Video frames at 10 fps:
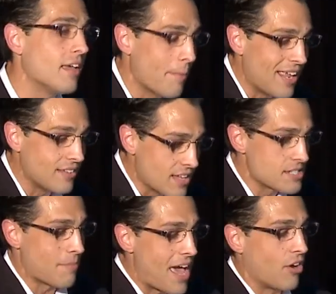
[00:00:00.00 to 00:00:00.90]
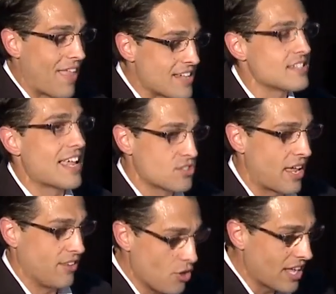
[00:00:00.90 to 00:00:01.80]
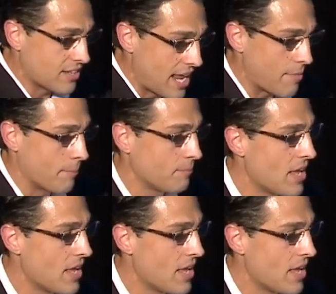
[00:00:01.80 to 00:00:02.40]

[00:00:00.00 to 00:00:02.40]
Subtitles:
I mean, it doesn't matter. That's you get to name him.